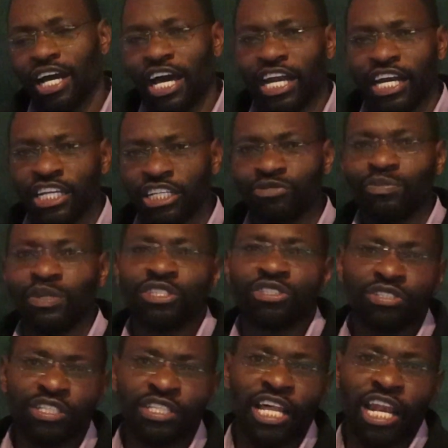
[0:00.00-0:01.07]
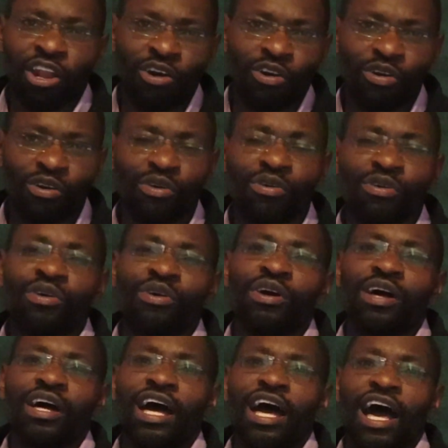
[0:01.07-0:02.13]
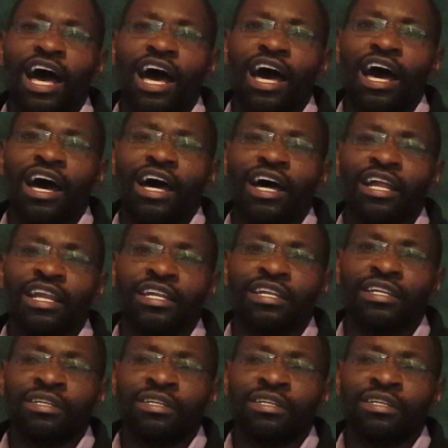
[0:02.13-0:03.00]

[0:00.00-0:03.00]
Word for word: arrangements in the law. Uh,